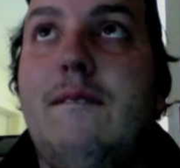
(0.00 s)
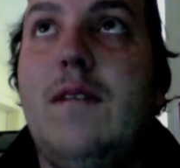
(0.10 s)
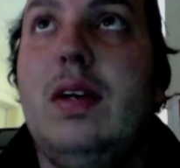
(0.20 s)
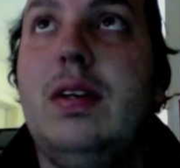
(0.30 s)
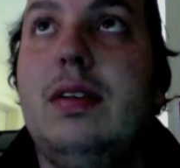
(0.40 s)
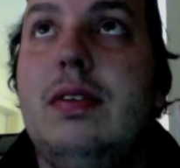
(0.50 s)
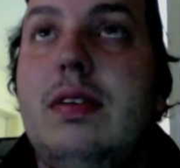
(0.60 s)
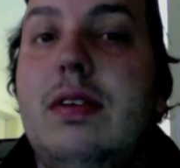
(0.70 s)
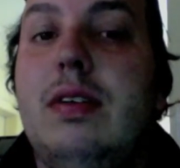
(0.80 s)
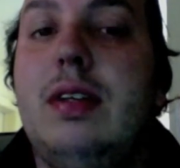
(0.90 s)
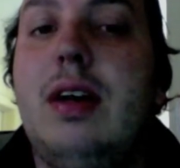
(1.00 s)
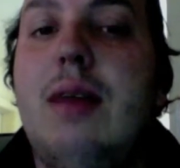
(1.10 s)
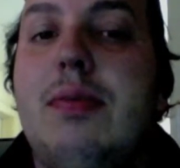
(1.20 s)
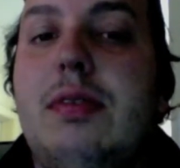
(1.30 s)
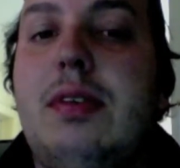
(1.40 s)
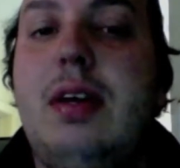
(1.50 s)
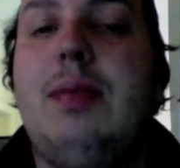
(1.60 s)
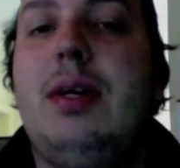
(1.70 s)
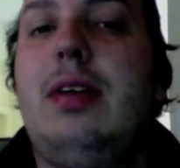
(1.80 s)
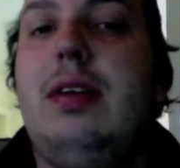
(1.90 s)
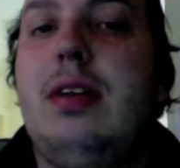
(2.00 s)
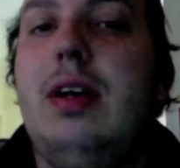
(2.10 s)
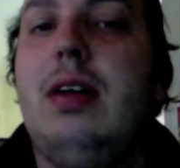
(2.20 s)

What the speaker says: and the cops came in and